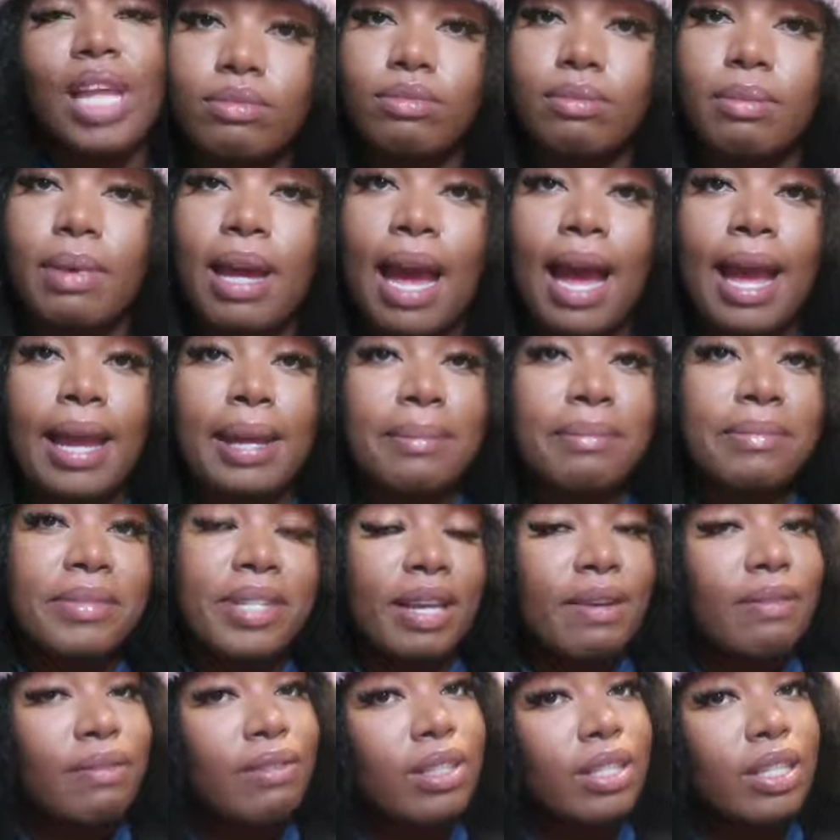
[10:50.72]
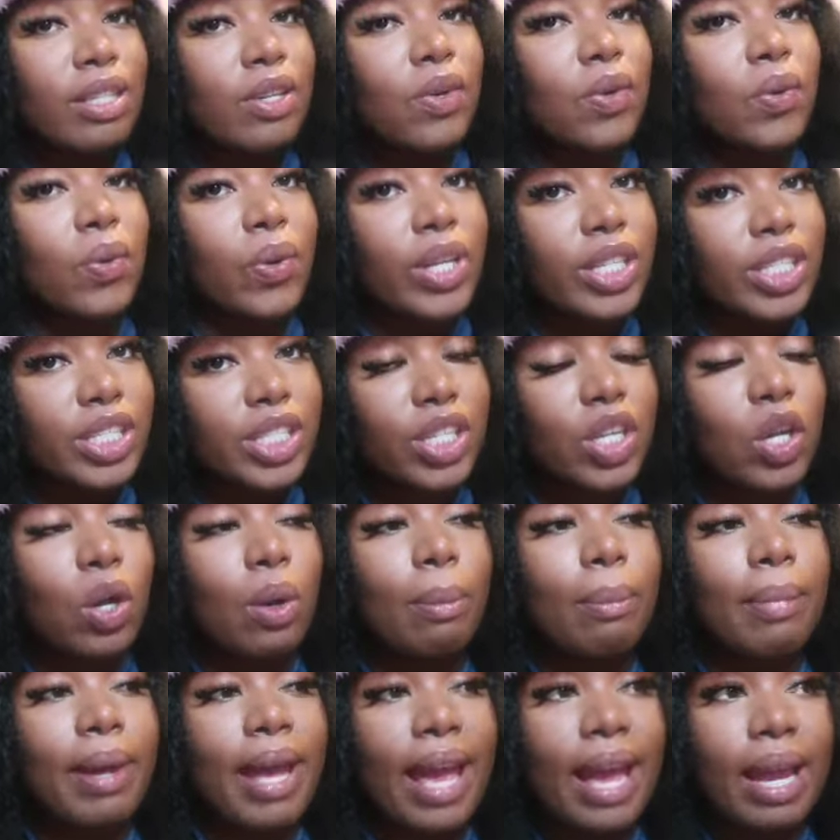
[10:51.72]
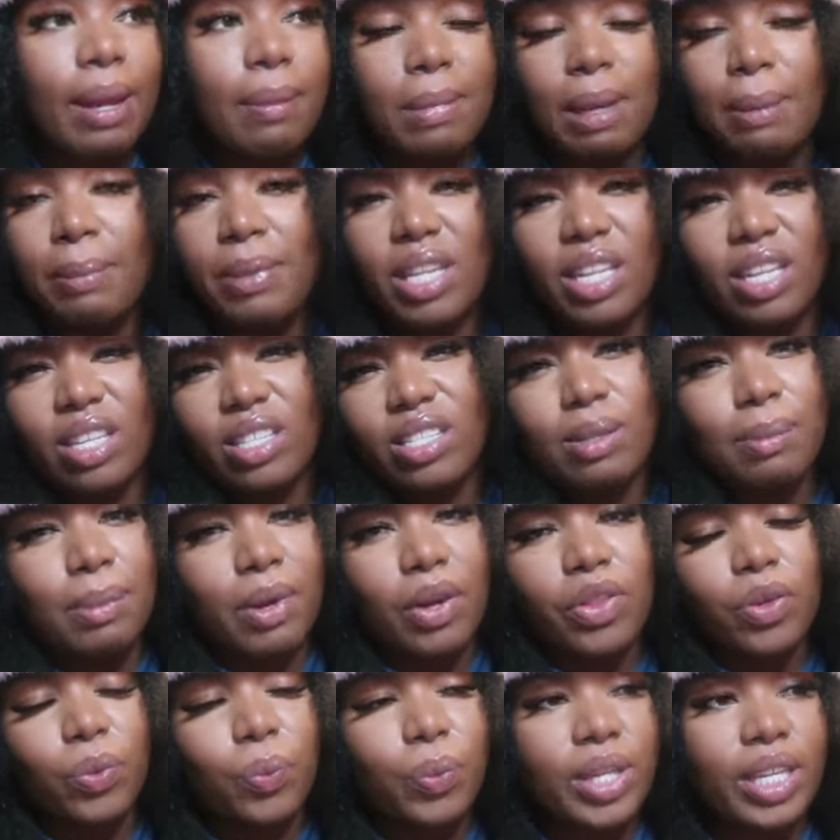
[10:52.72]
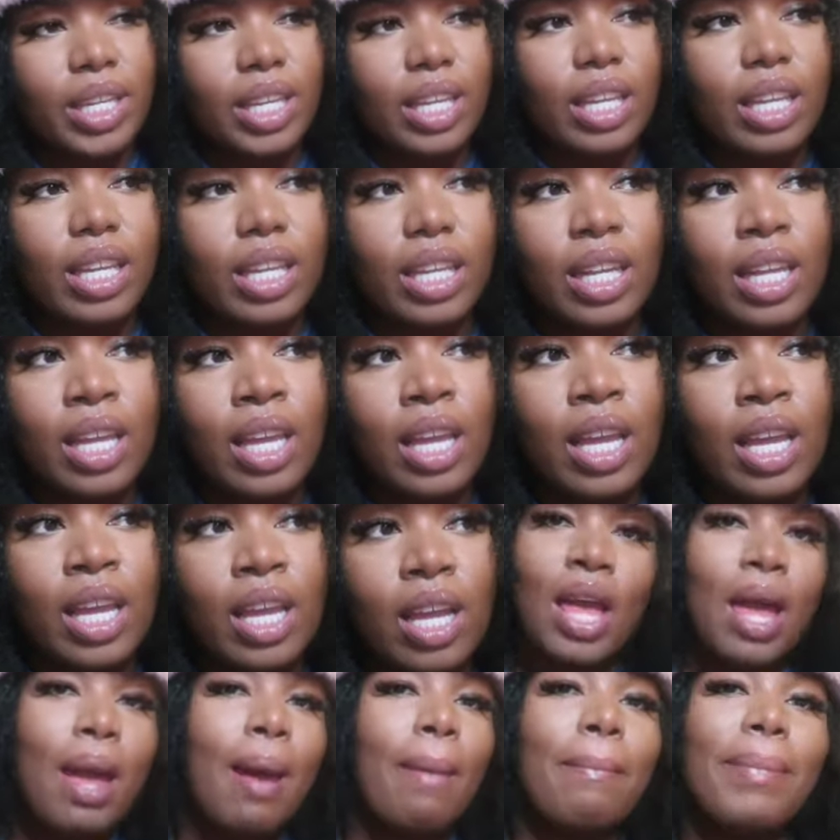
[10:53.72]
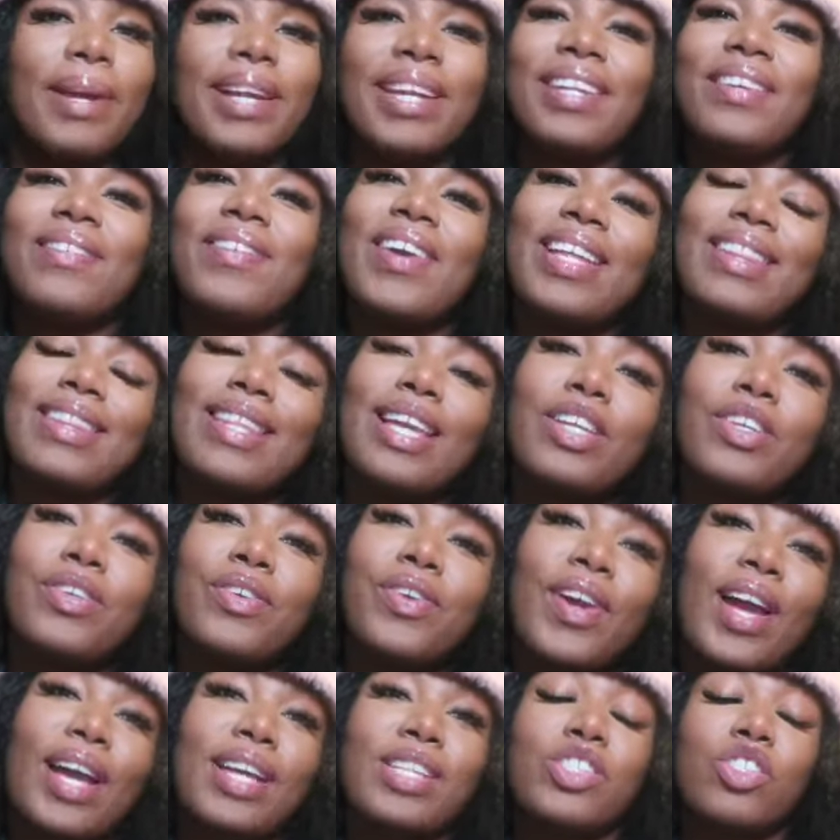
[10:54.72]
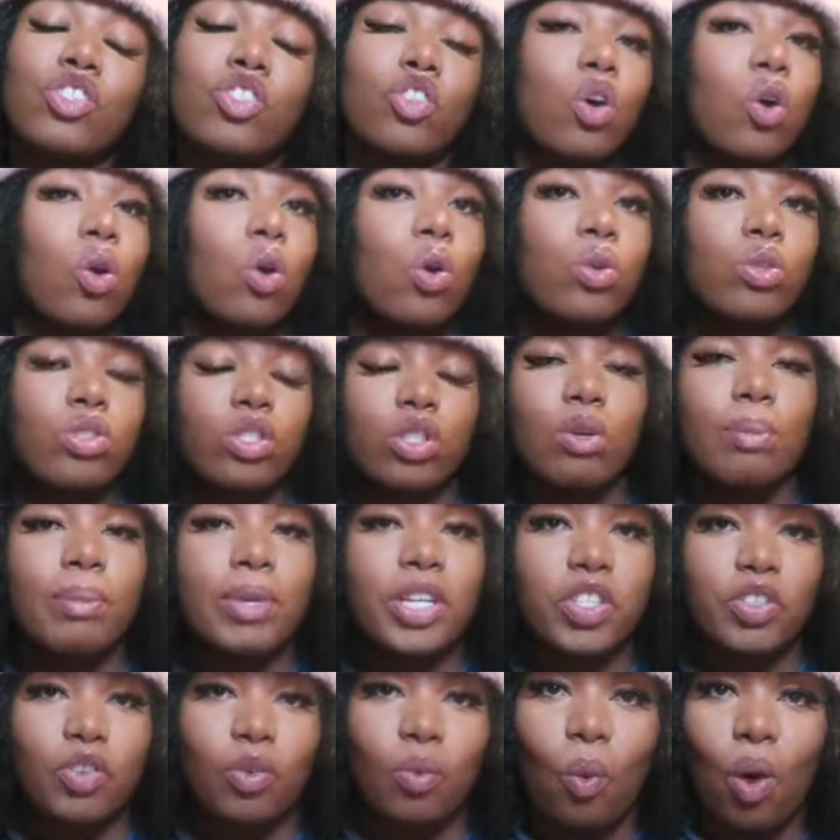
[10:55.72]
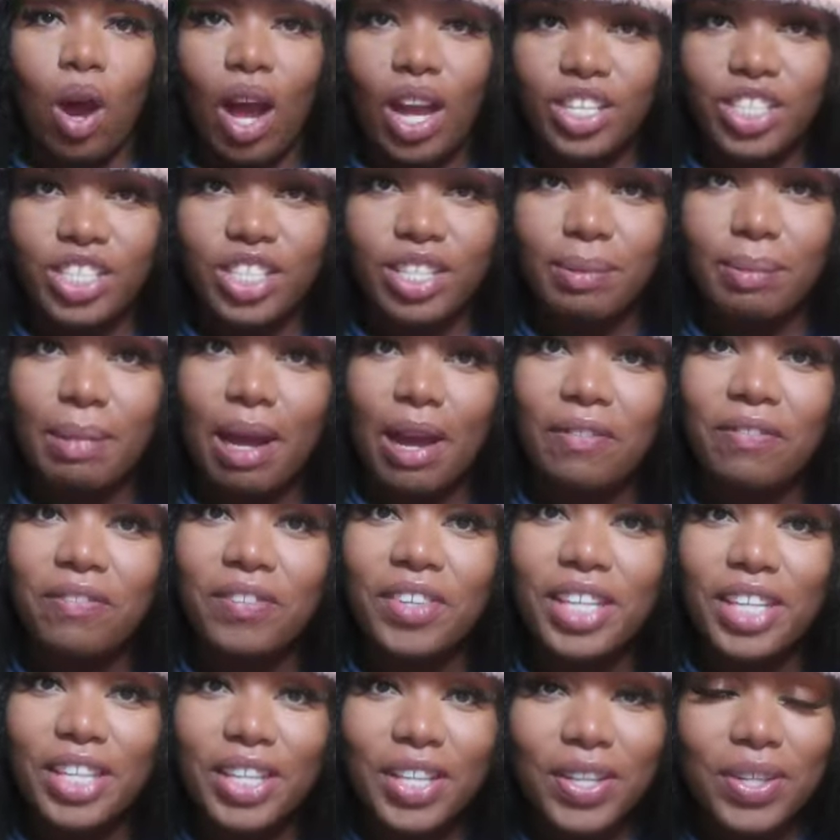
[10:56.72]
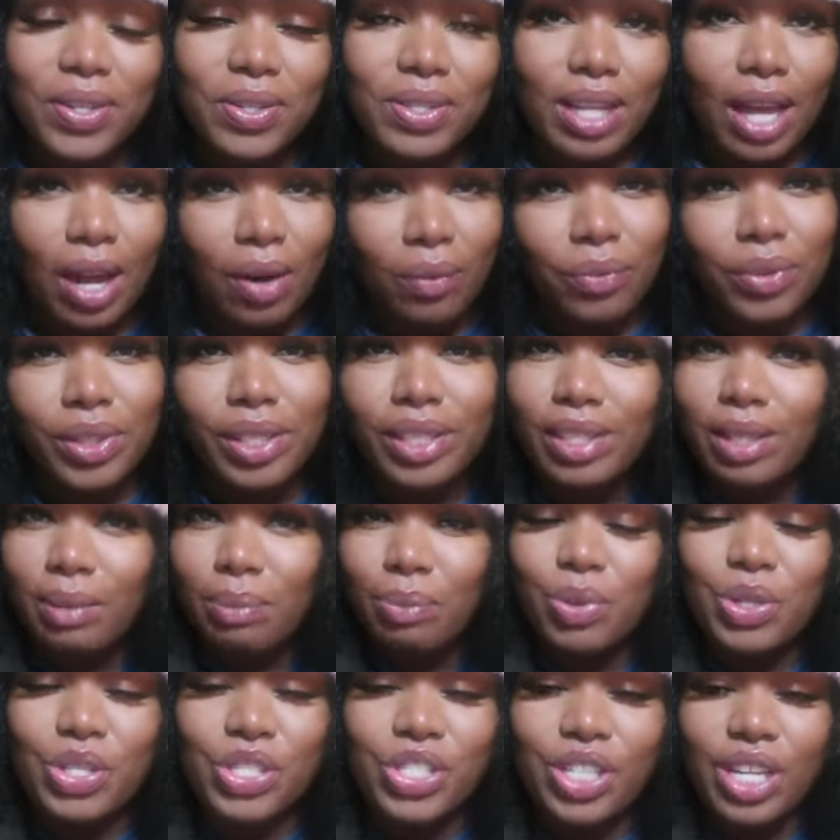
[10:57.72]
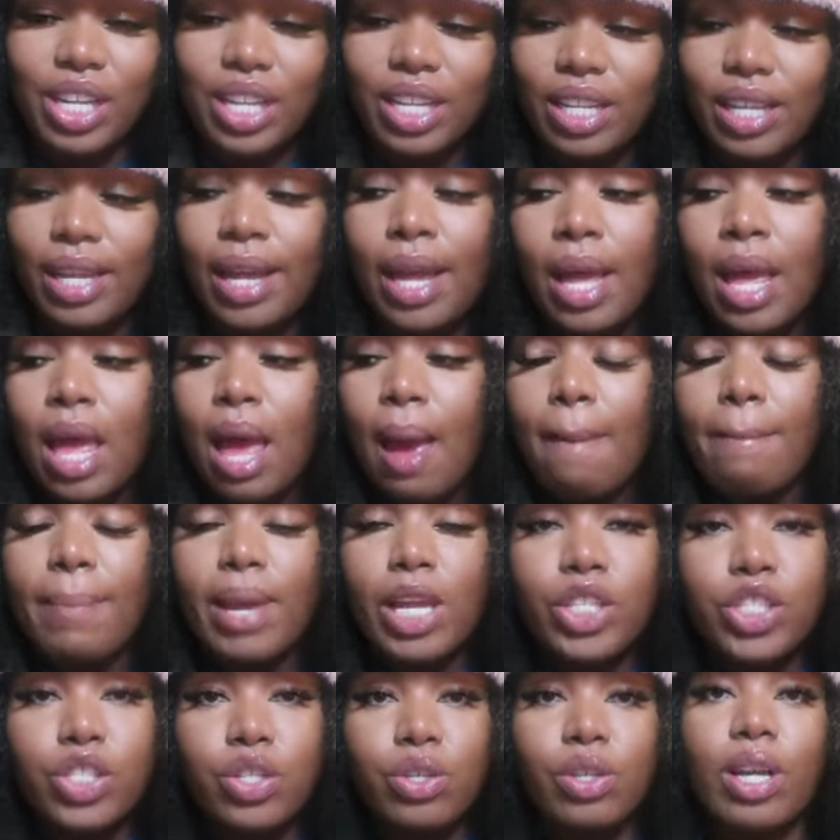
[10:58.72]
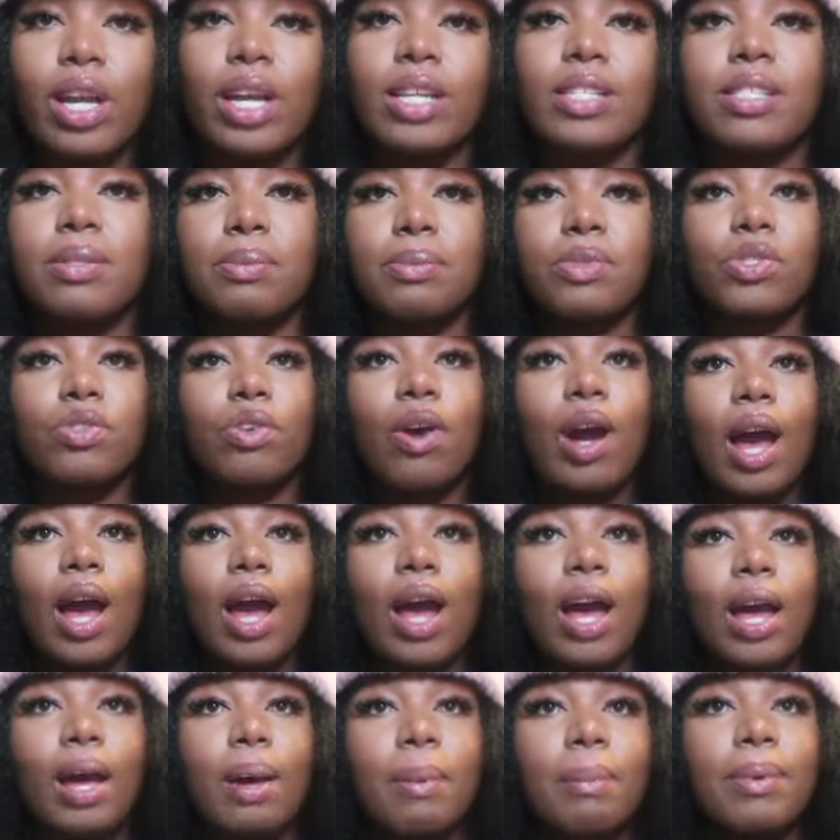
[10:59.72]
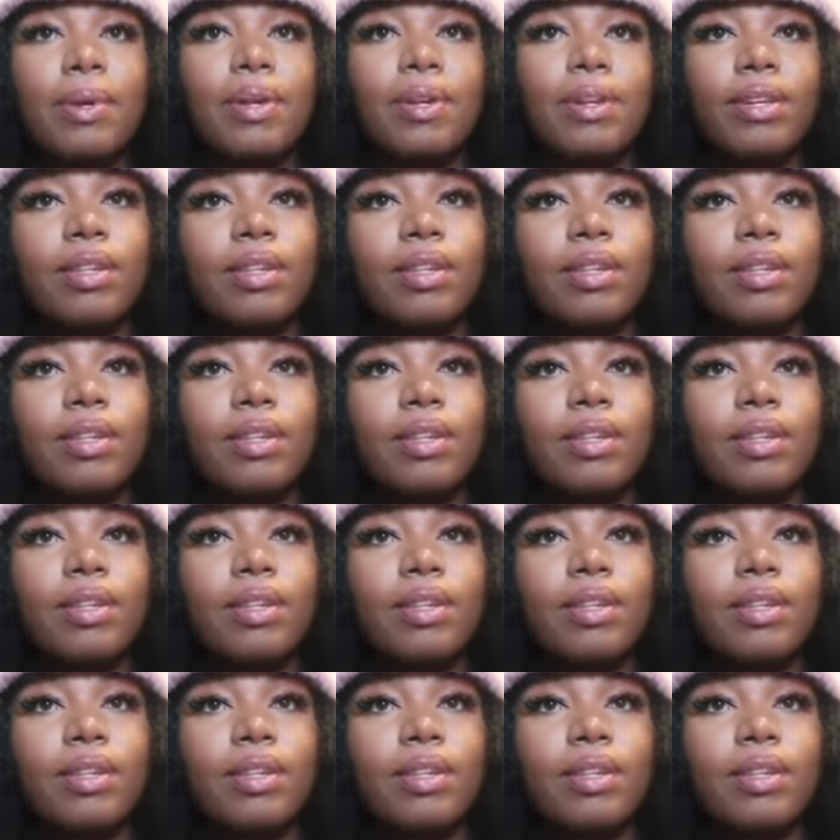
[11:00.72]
but I am definitely going to go back, maybe in some other weekend. But anyway, thank you guys so much for watching my videos. I really appreciate it. Make sure you guys subscribe